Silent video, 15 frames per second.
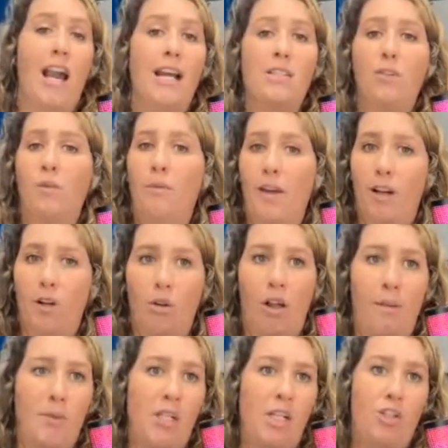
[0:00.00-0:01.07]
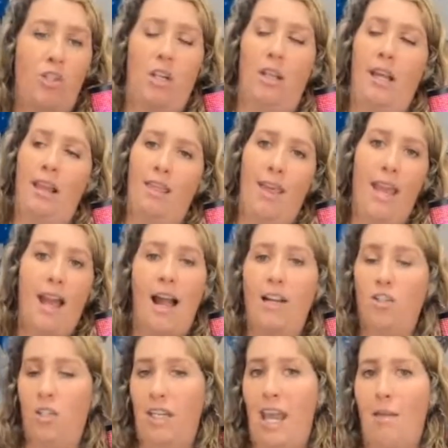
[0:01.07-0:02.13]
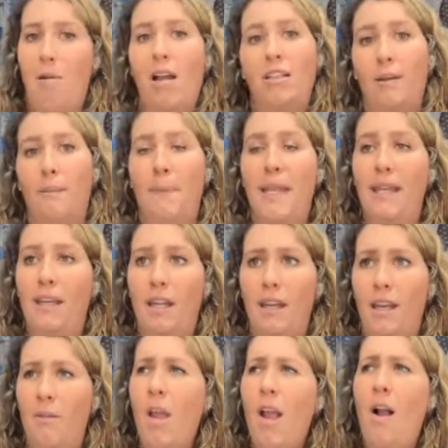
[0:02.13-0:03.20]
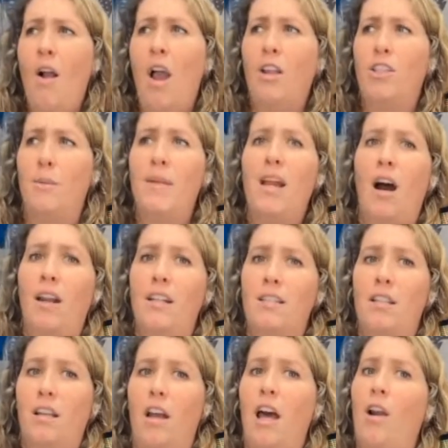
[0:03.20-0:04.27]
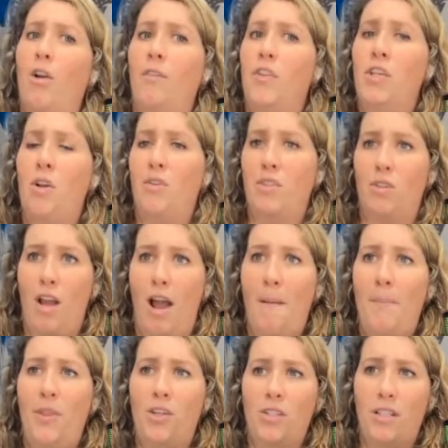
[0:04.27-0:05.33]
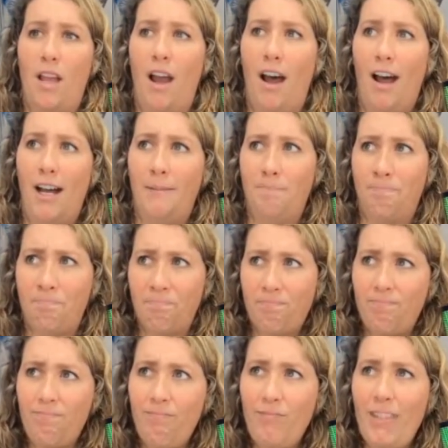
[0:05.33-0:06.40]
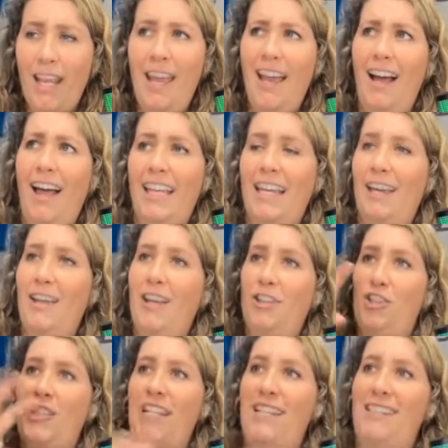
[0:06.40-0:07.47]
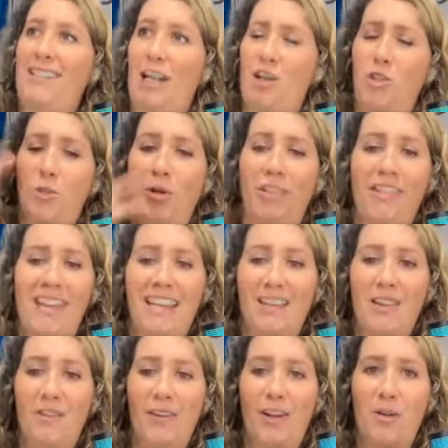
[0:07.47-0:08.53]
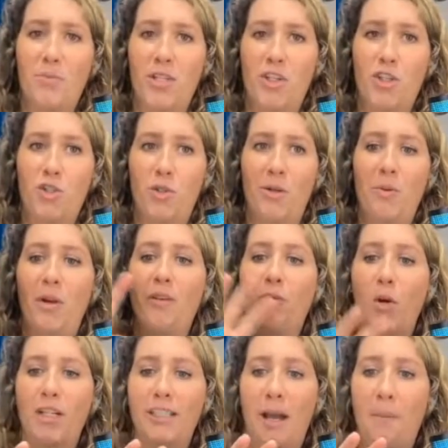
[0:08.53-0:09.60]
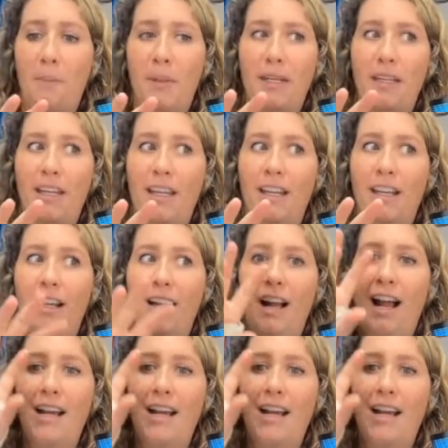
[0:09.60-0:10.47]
the guys from Federal Ammunition, like they actually came out and competed. And to be honest, I don't know if you know this or not, but there's um like a, a just incestual thing in the firearms industry where if one company